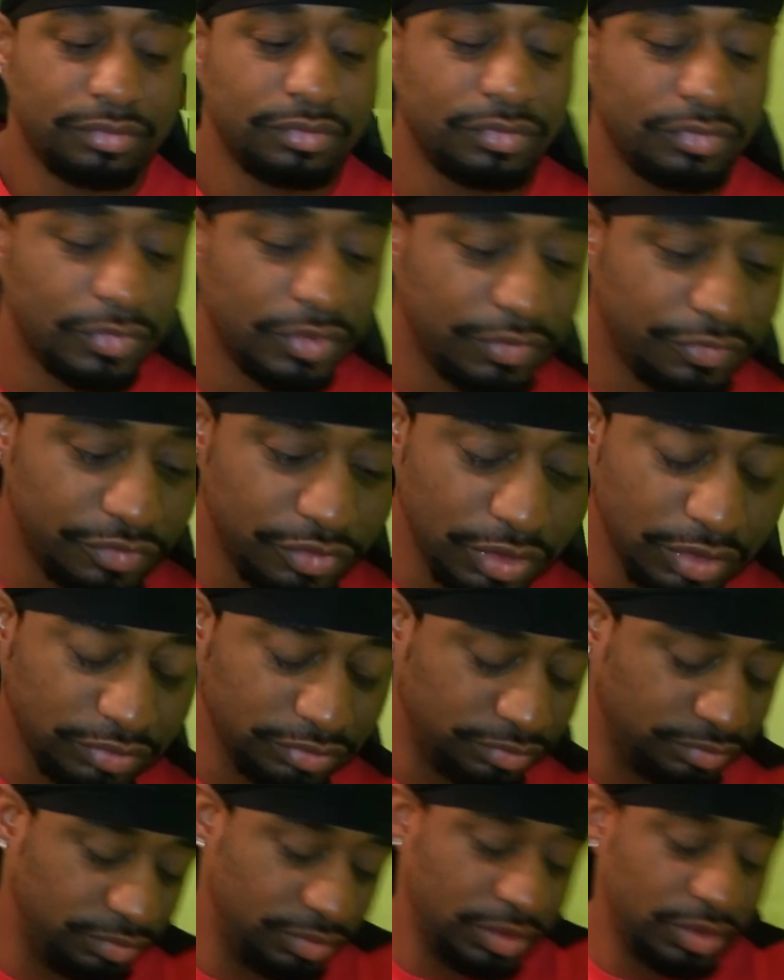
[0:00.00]
If you
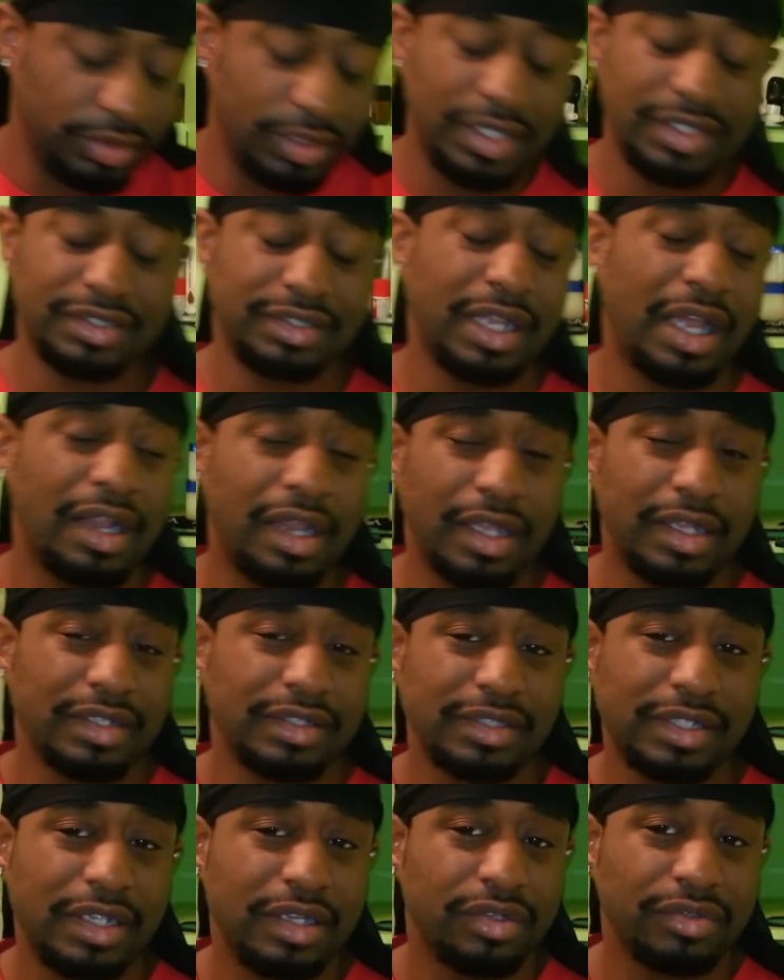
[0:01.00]
don't, you know, that's all I can
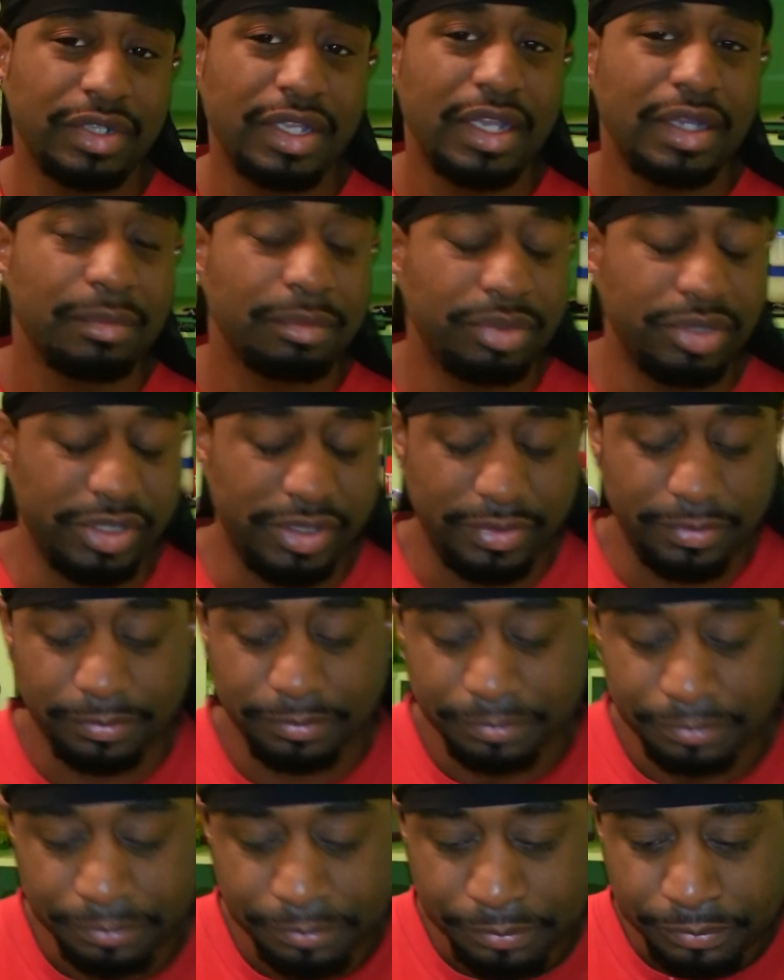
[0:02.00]
say on that. But
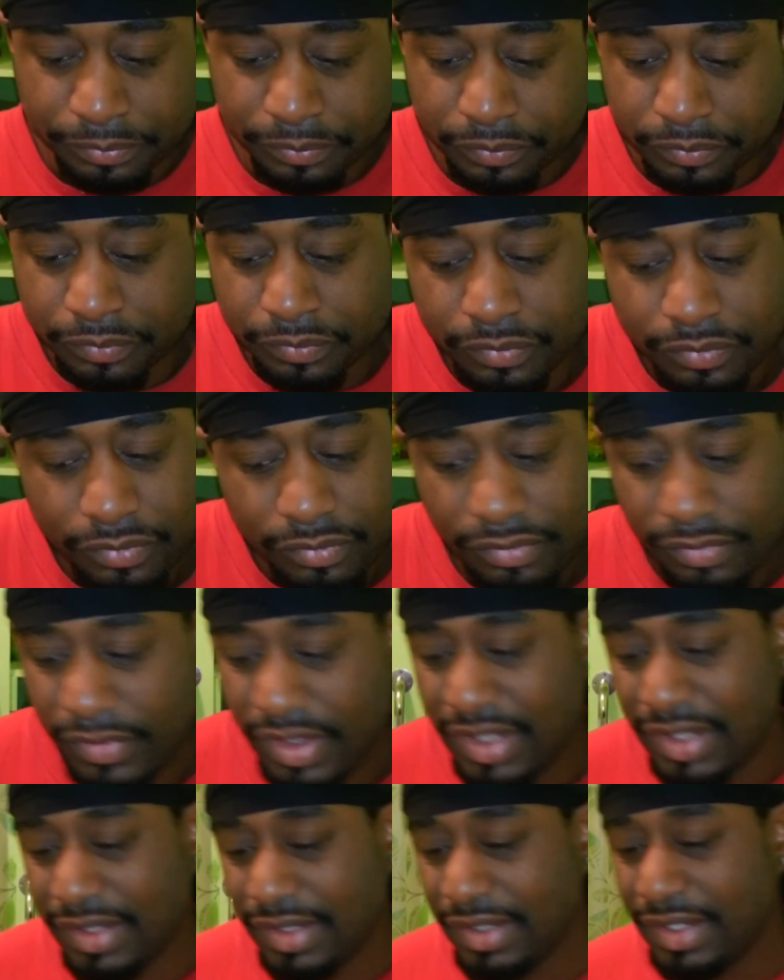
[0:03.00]

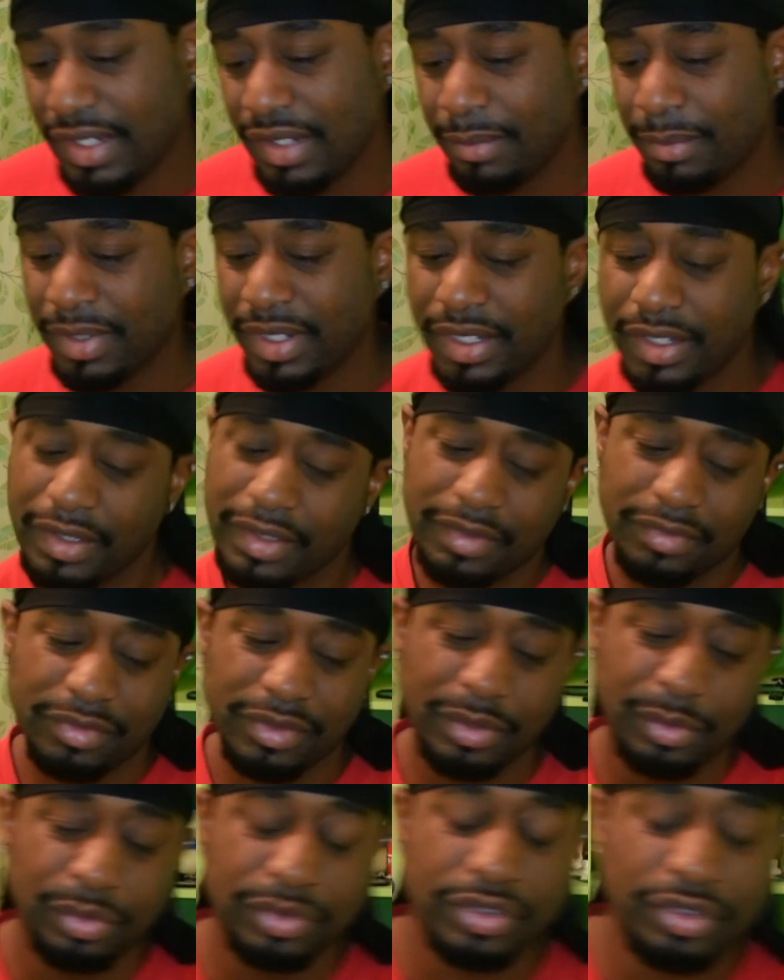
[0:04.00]
yeah, man, it,
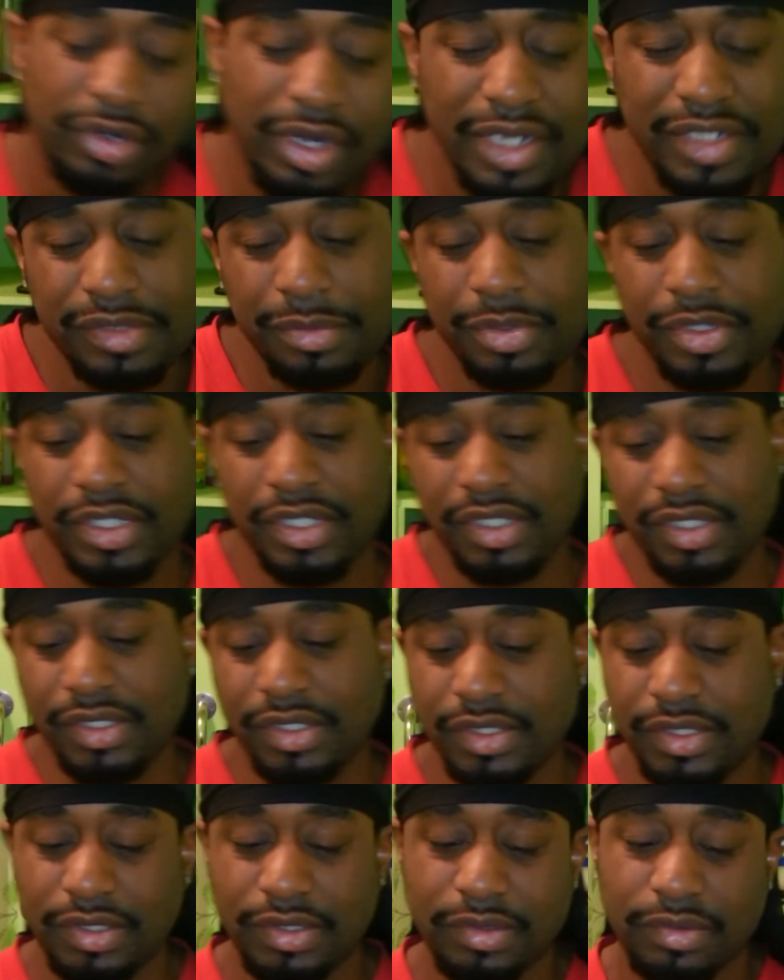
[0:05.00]
it was crazy
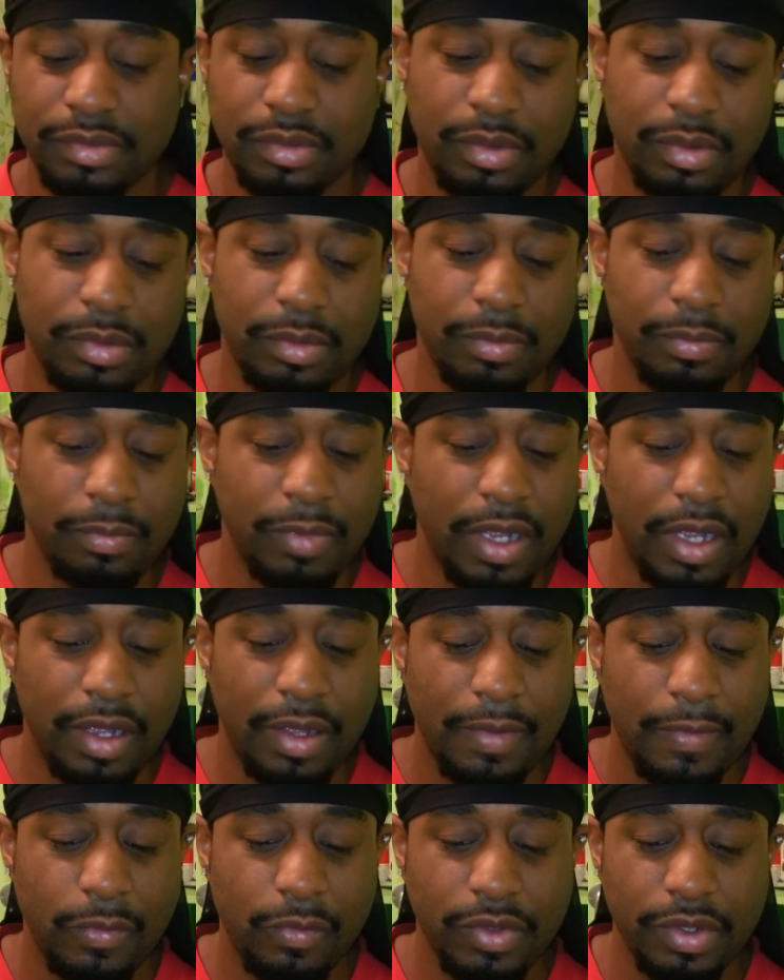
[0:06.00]
because
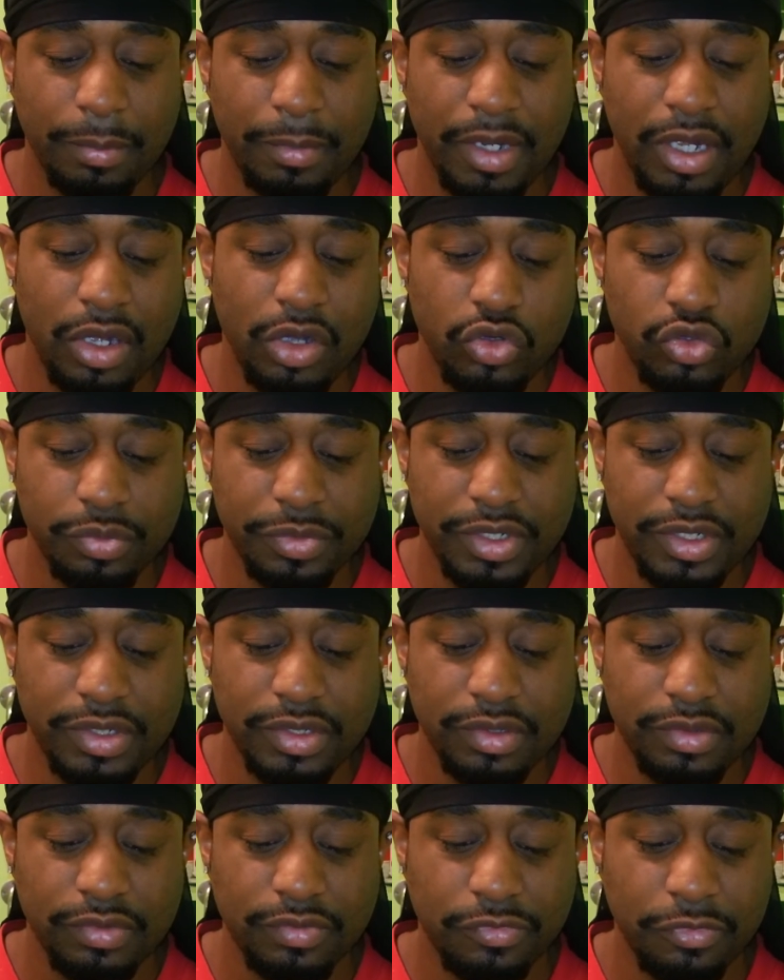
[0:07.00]
my one of my
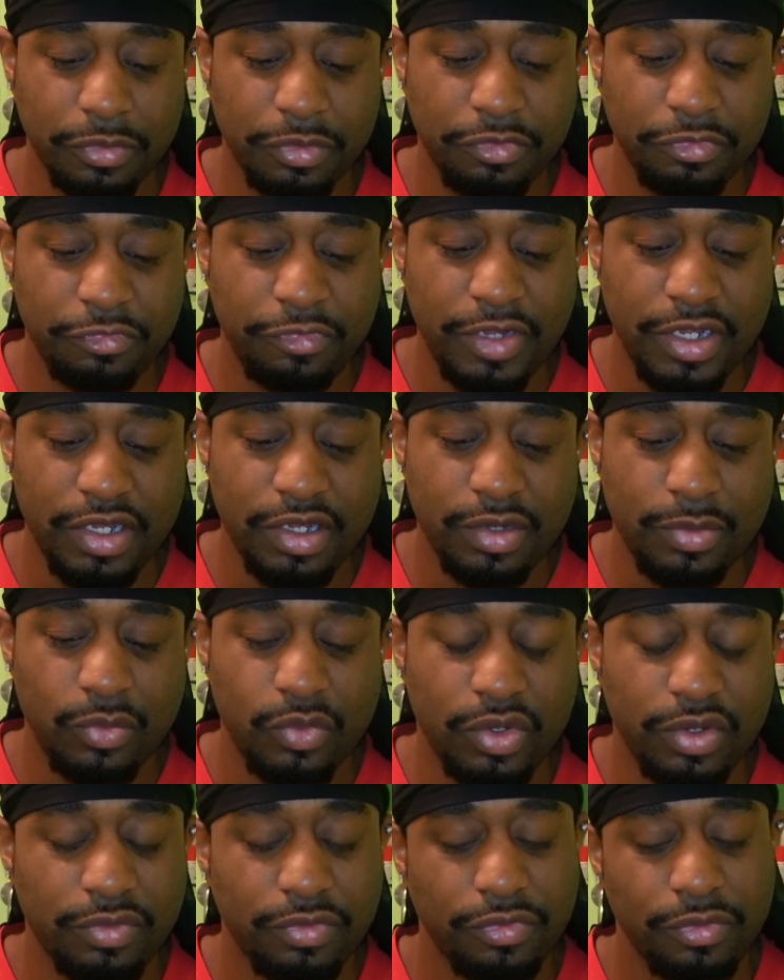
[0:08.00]
homies from the fam,
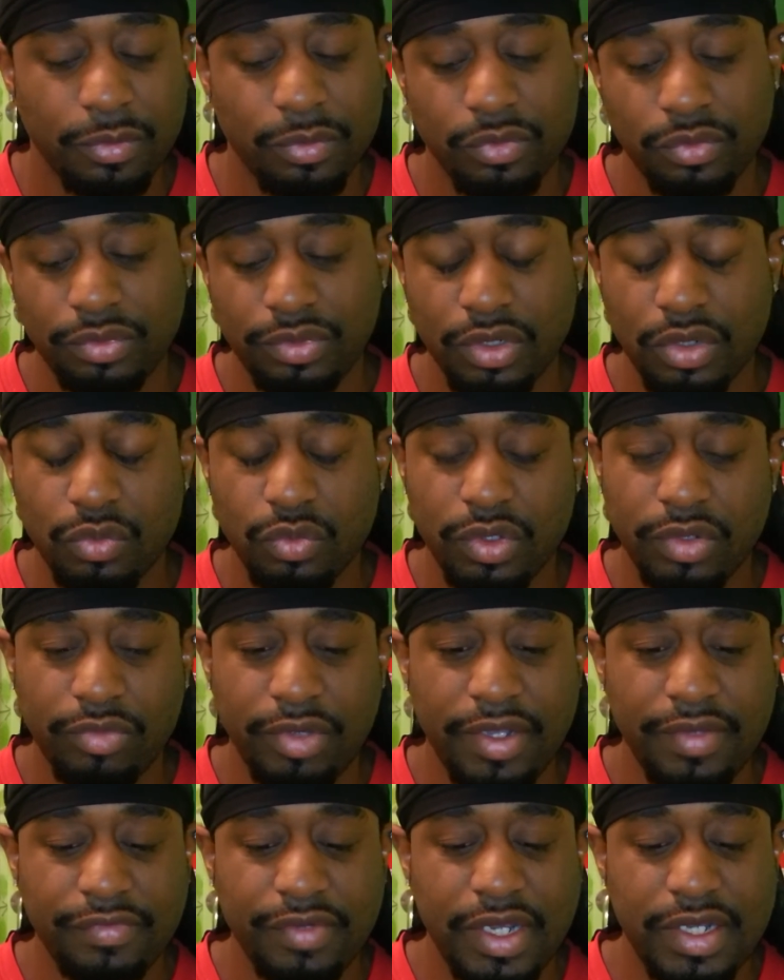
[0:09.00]
one from you know One
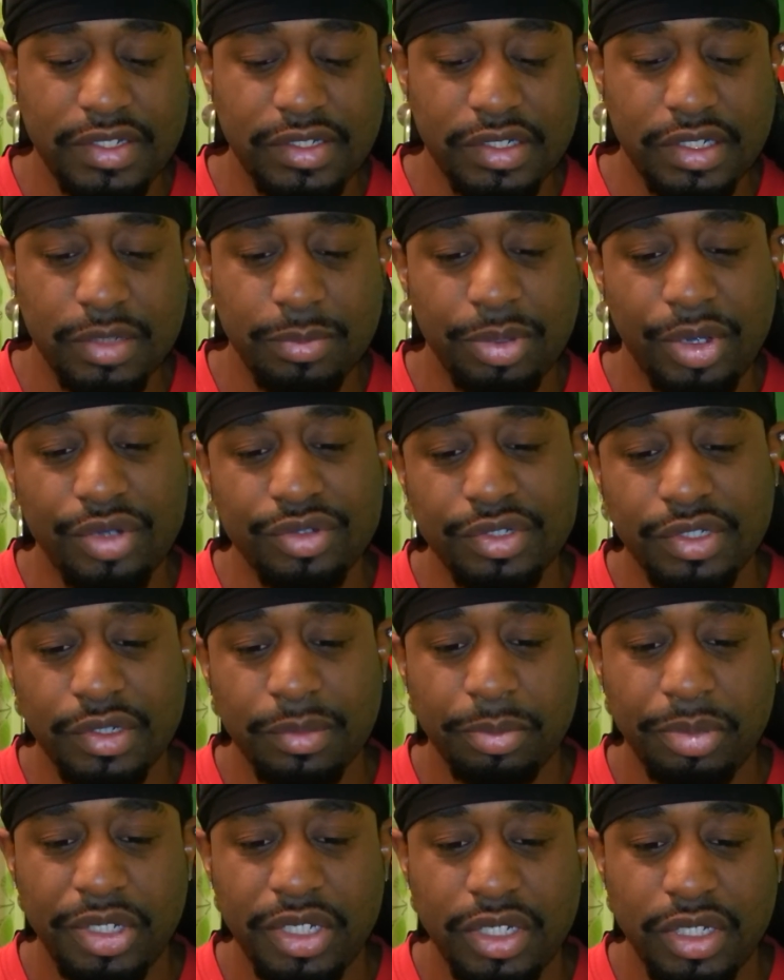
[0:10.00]
Wave Nation, he posted
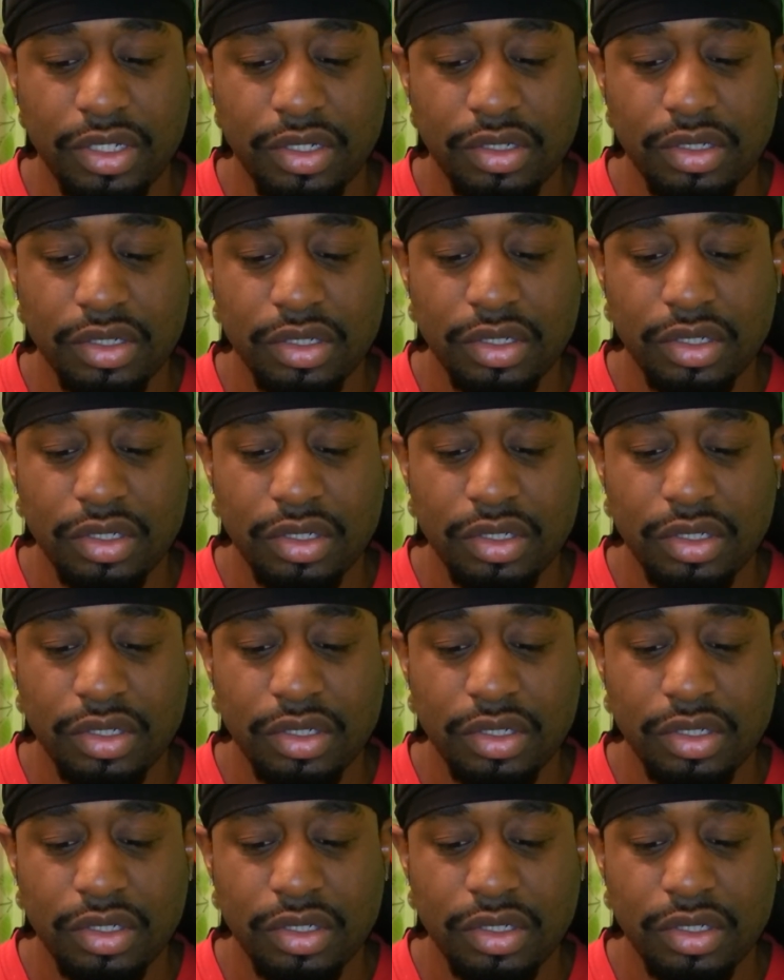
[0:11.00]
a pic,